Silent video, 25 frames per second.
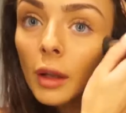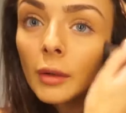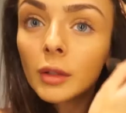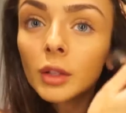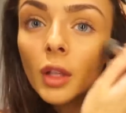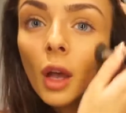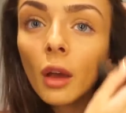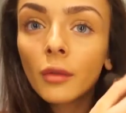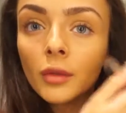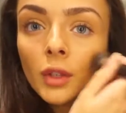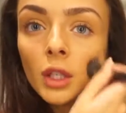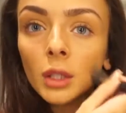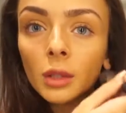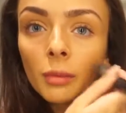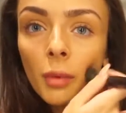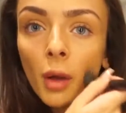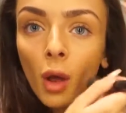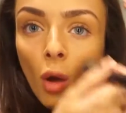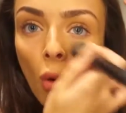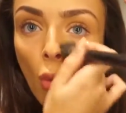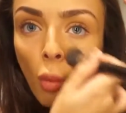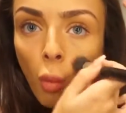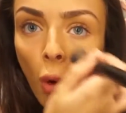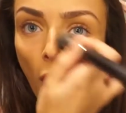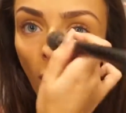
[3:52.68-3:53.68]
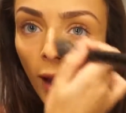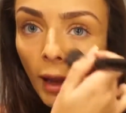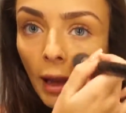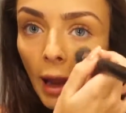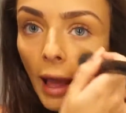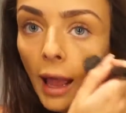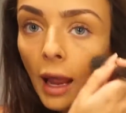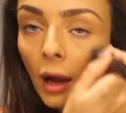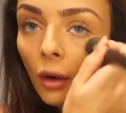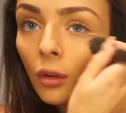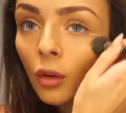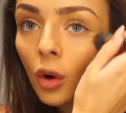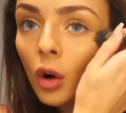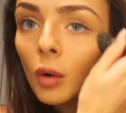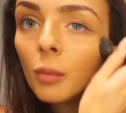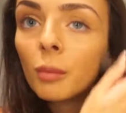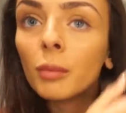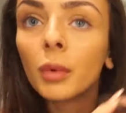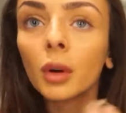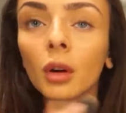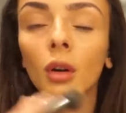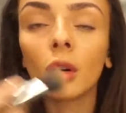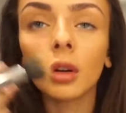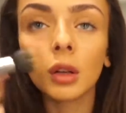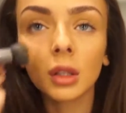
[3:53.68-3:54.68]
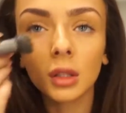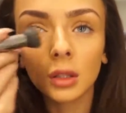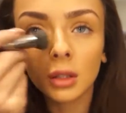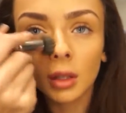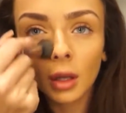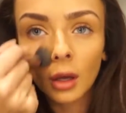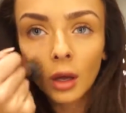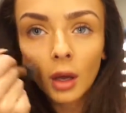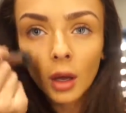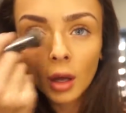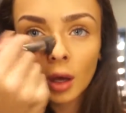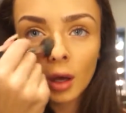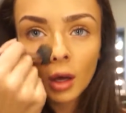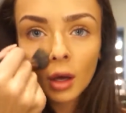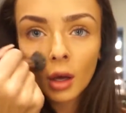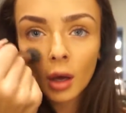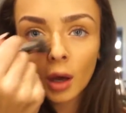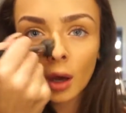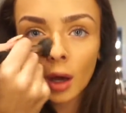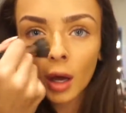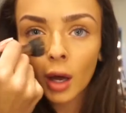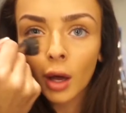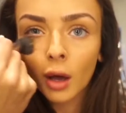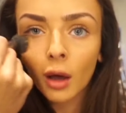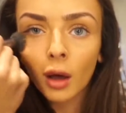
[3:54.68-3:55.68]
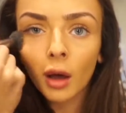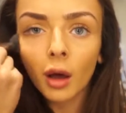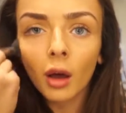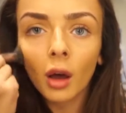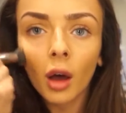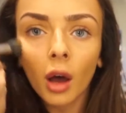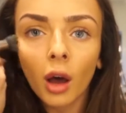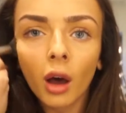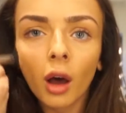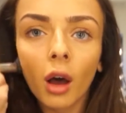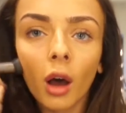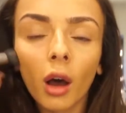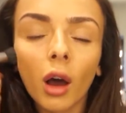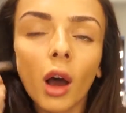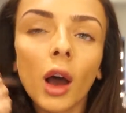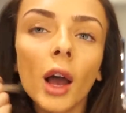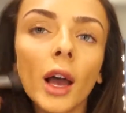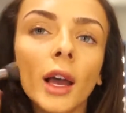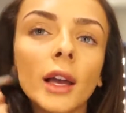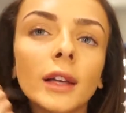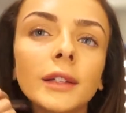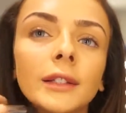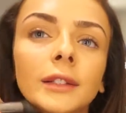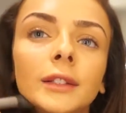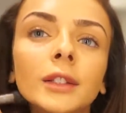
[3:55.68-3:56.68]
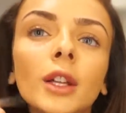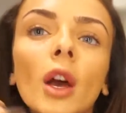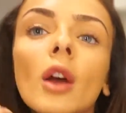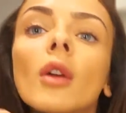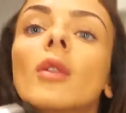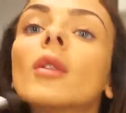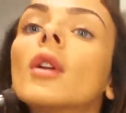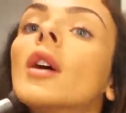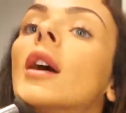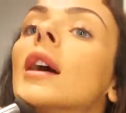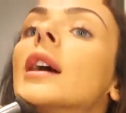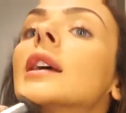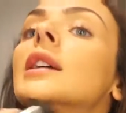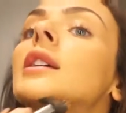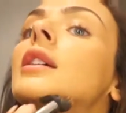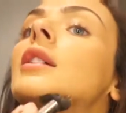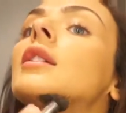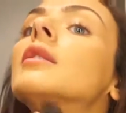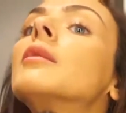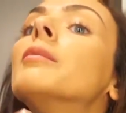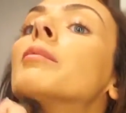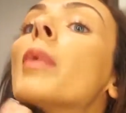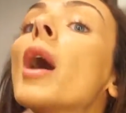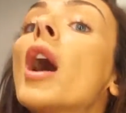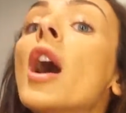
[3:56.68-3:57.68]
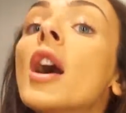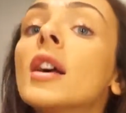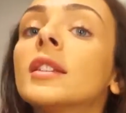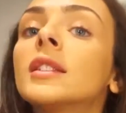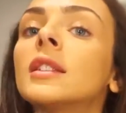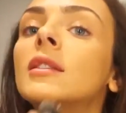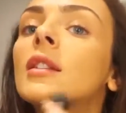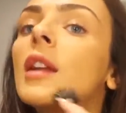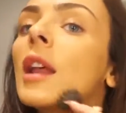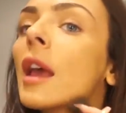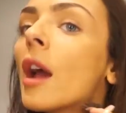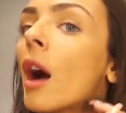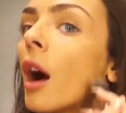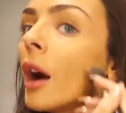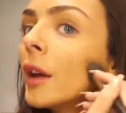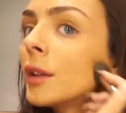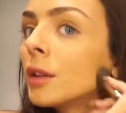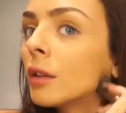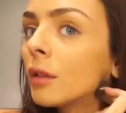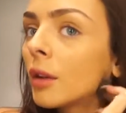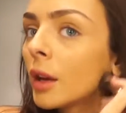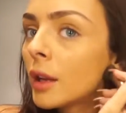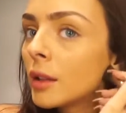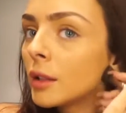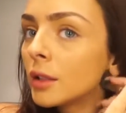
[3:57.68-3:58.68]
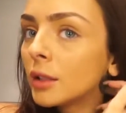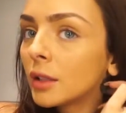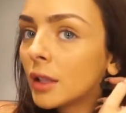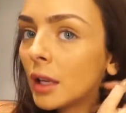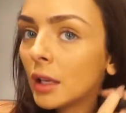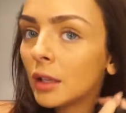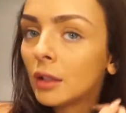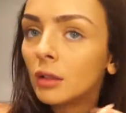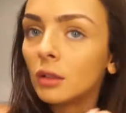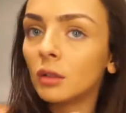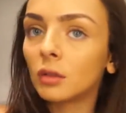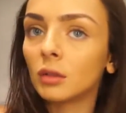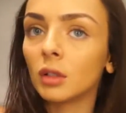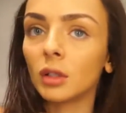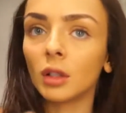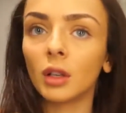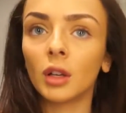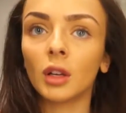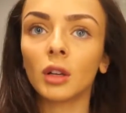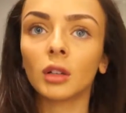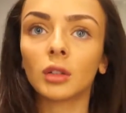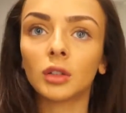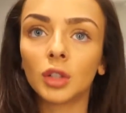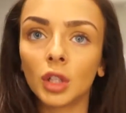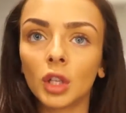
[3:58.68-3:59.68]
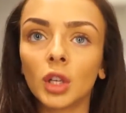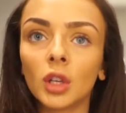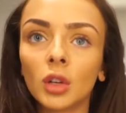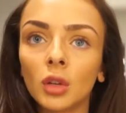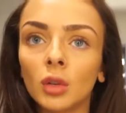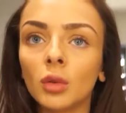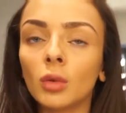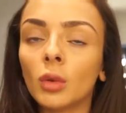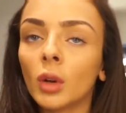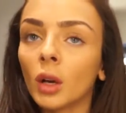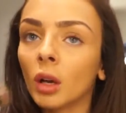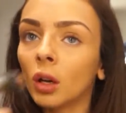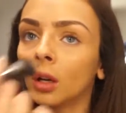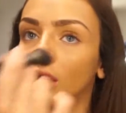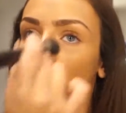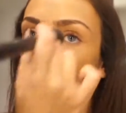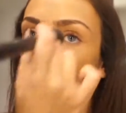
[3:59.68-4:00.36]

Yep, so I've just put one layer on because I don't like, personally, I don't like the skin to look too,